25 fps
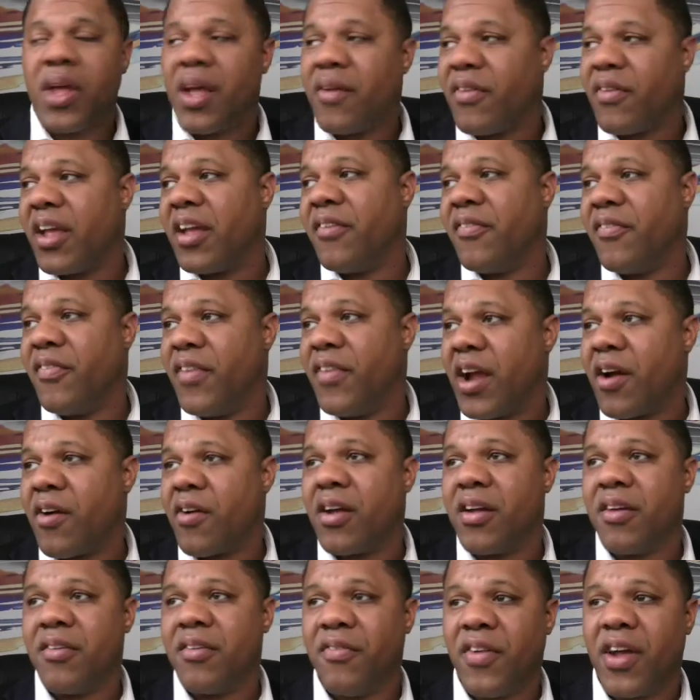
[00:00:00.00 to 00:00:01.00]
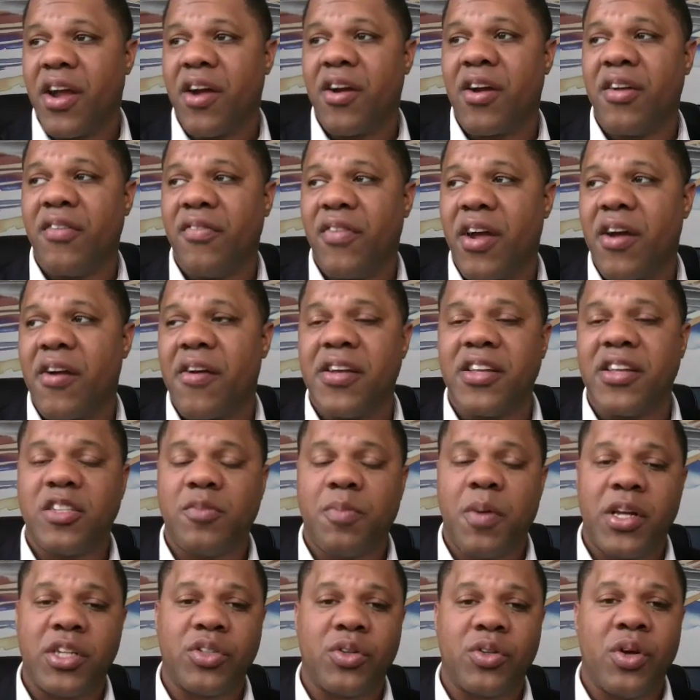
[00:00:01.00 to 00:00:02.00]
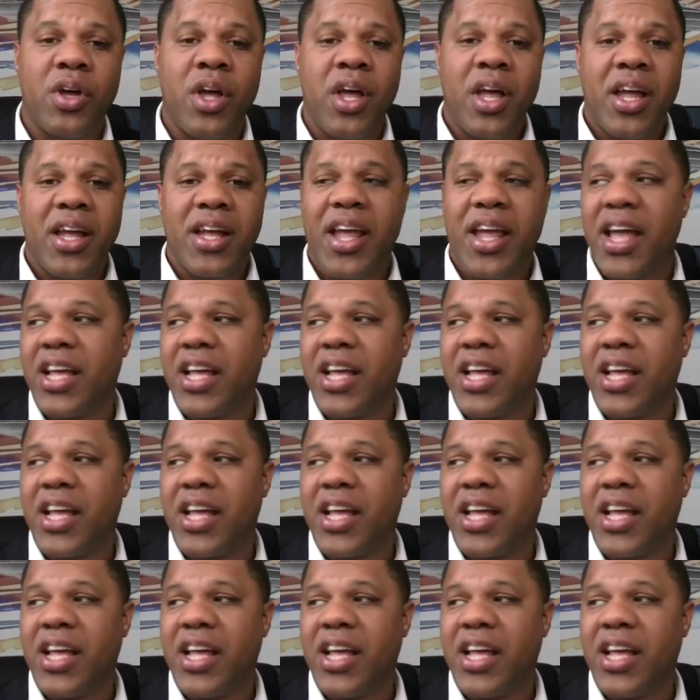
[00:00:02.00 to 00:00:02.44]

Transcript: we have a very, very, very special